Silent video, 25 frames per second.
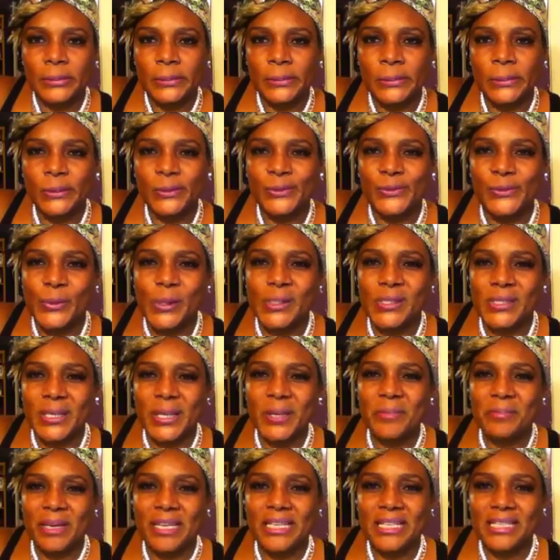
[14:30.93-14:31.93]

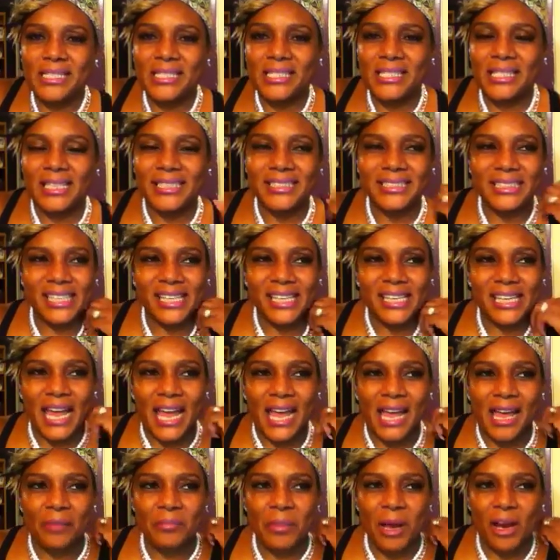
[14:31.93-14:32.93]
14 minutes. Again,
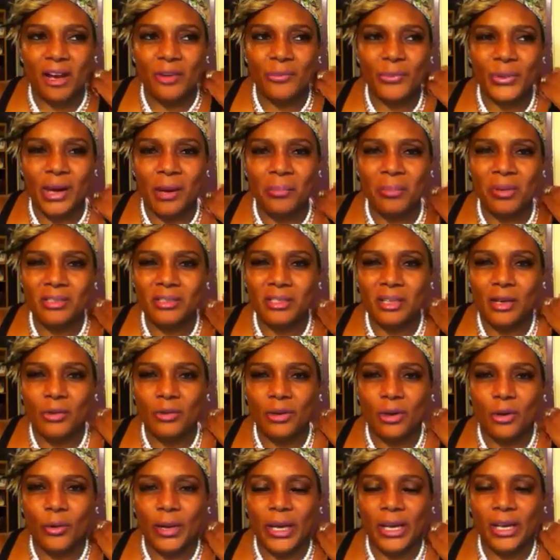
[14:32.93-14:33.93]
I'm not going to be, I'm just
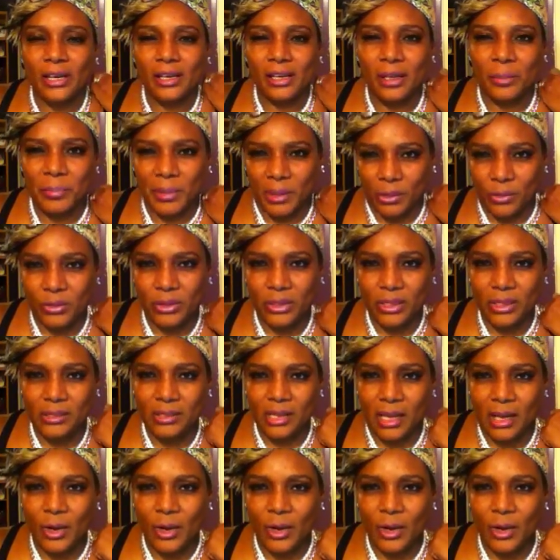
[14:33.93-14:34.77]
going to go ahead and upload this.